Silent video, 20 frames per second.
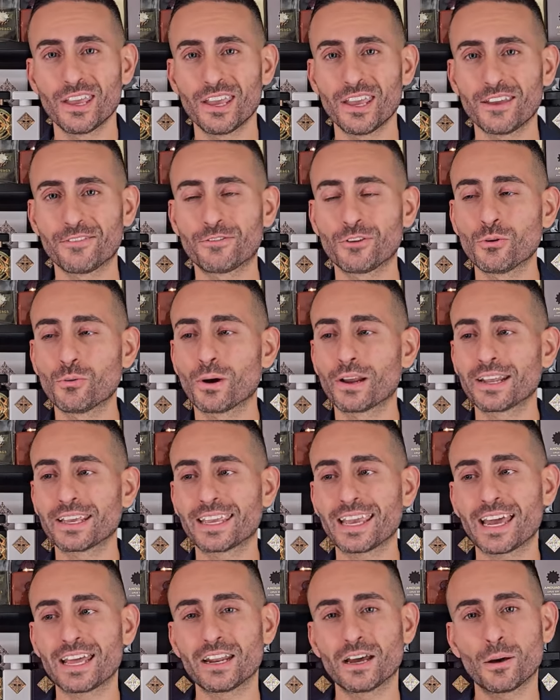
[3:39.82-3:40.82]
if you want to
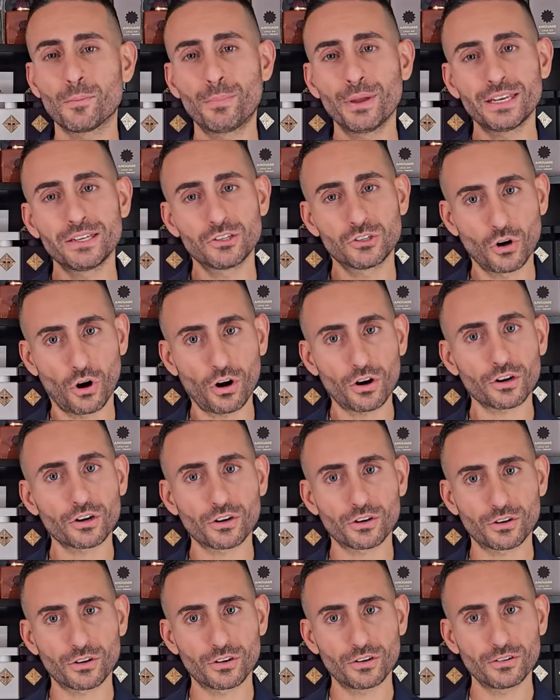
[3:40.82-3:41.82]
get a bit
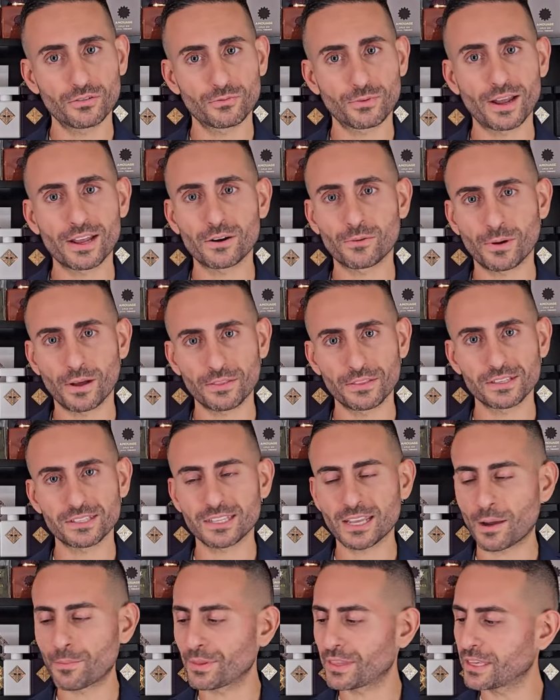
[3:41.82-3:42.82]
darker right around this
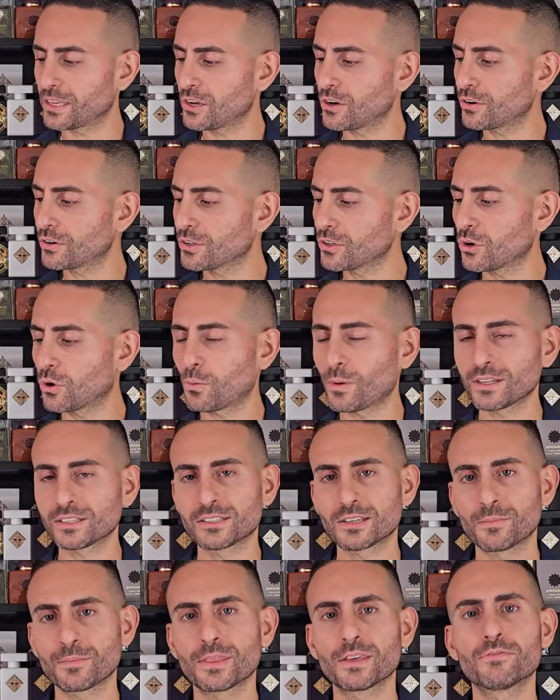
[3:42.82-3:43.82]
time of the year, you don't want
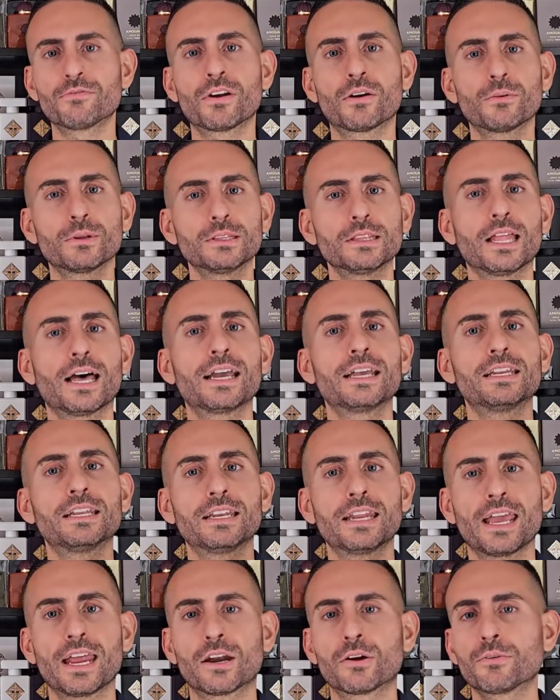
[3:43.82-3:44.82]
something very light
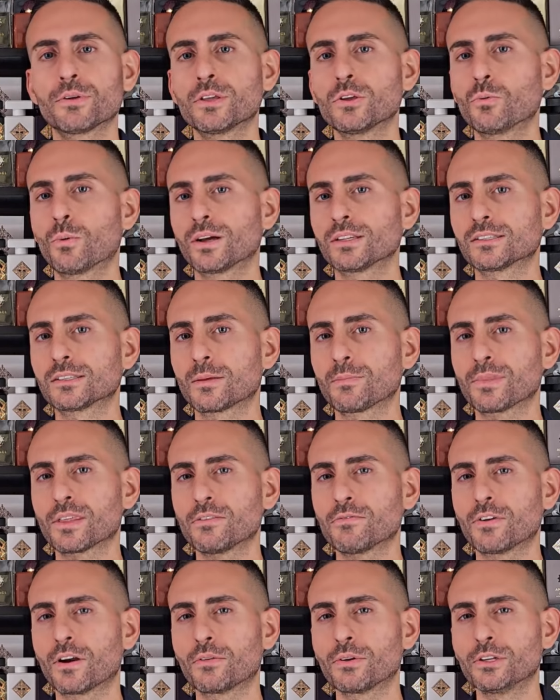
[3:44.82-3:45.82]
and airy, you want
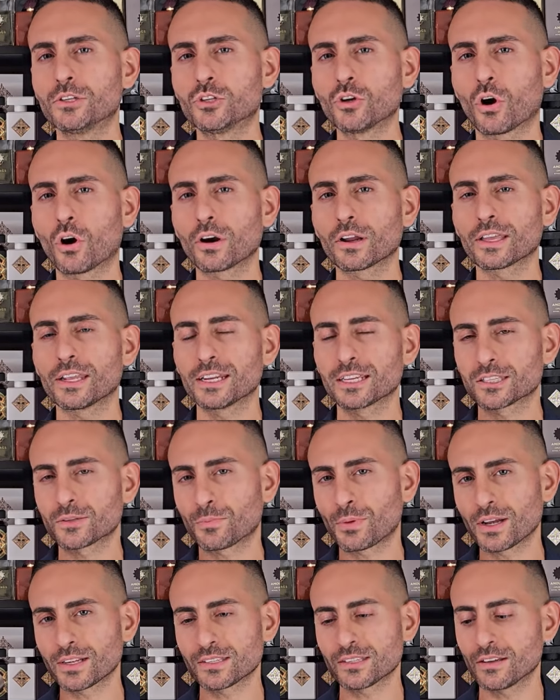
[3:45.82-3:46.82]
something very dark and
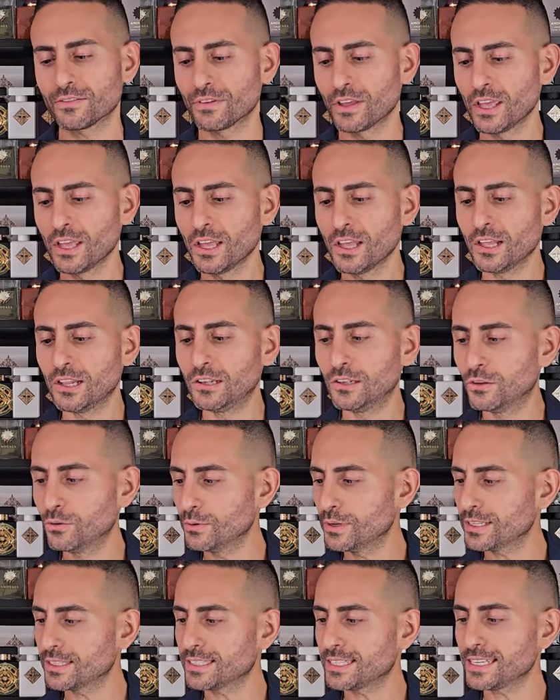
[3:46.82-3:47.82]
expressive,
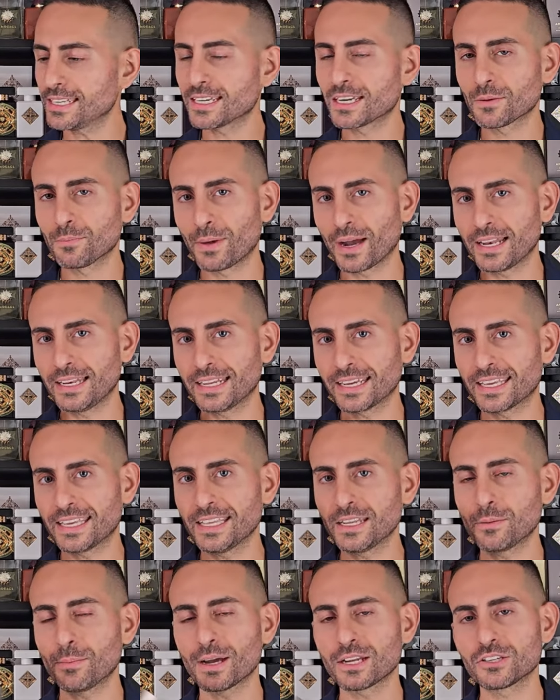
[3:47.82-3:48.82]
Lunatique by
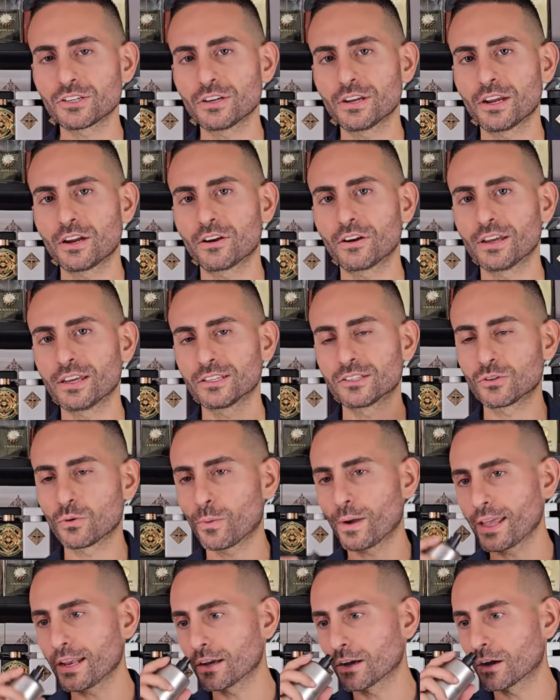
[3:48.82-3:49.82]
Liquides Imaginaires is the
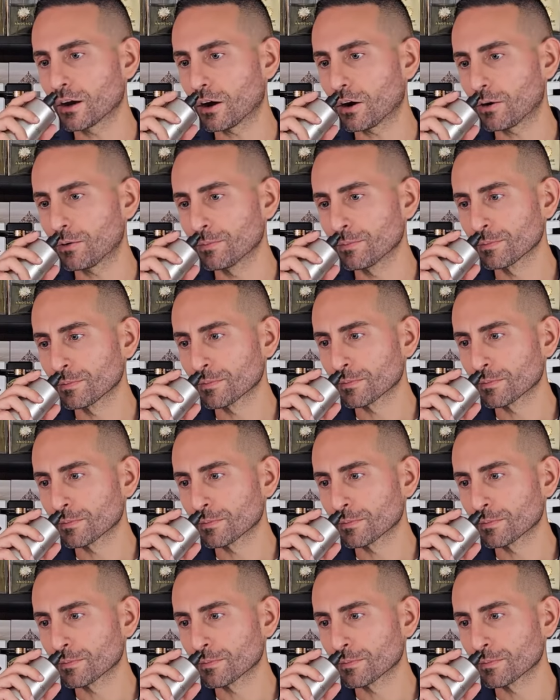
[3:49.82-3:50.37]
way to go